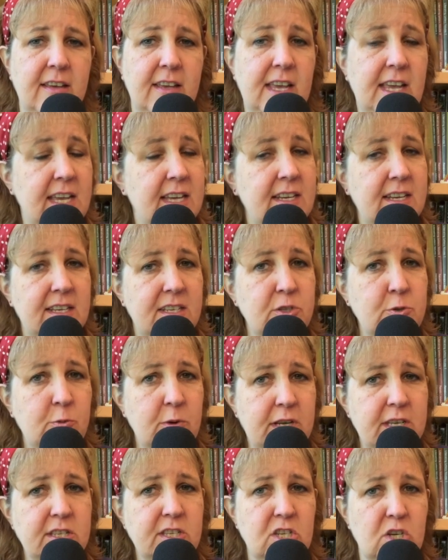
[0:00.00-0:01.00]
it is
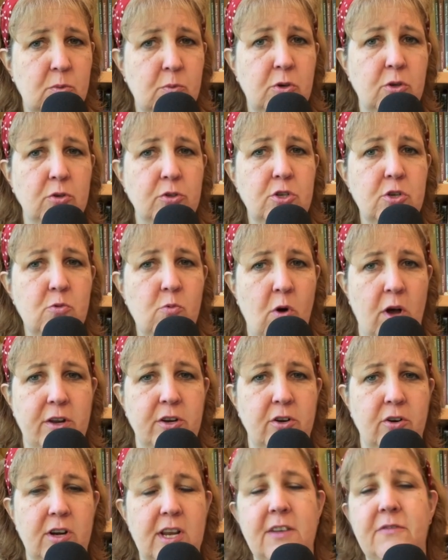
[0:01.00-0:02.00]
reasonable to
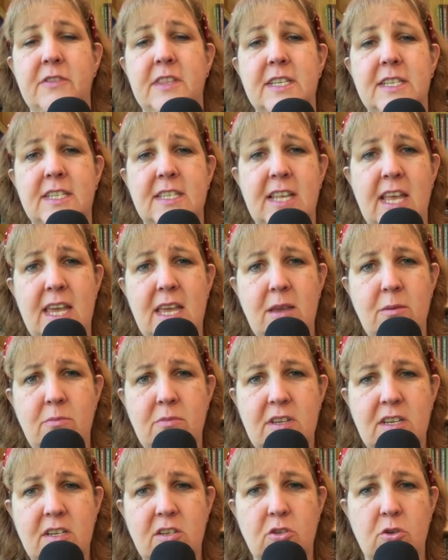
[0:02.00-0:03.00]
wonder if the same
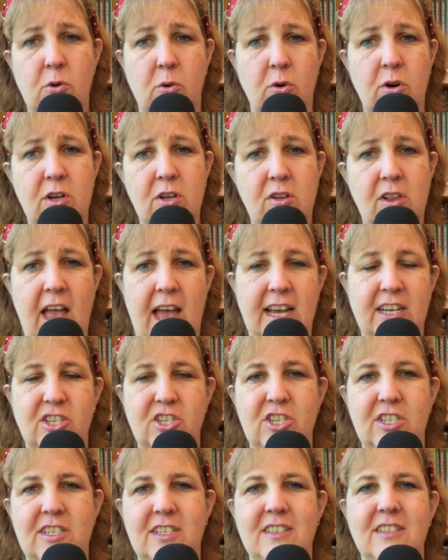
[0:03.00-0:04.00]
dictatorial
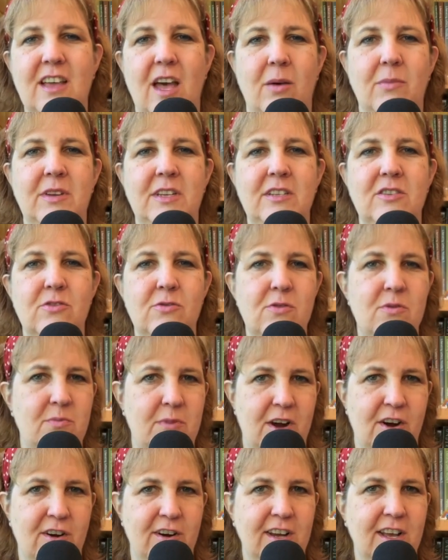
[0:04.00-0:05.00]
action is coming to
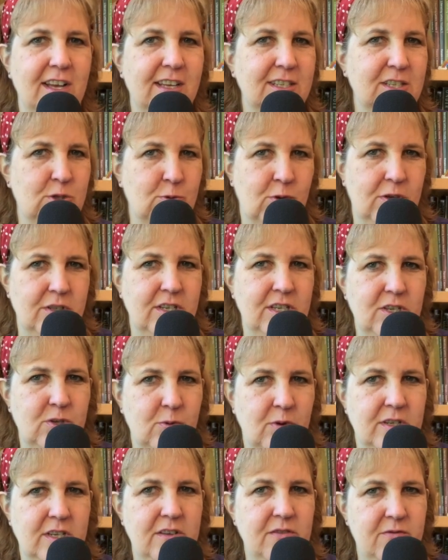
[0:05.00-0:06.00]
America in
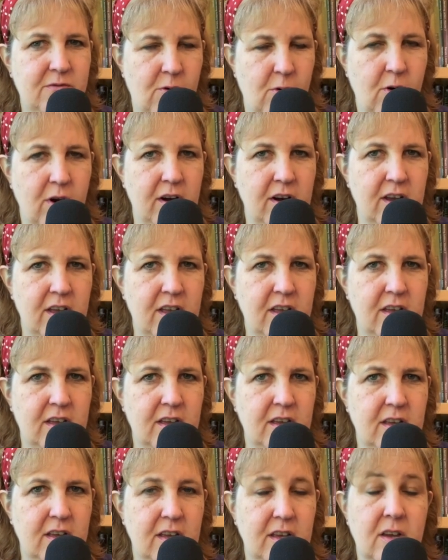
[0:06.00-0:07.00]
2024.
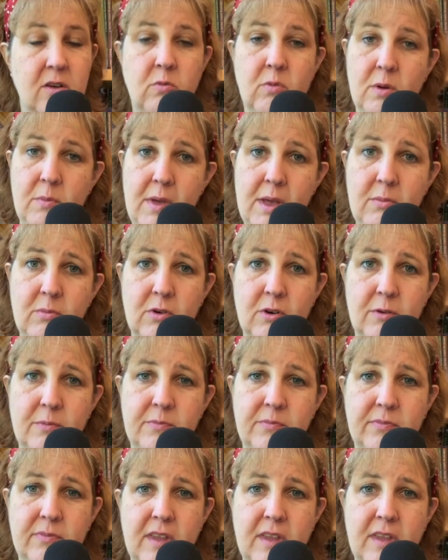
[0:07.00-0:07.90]
Remember,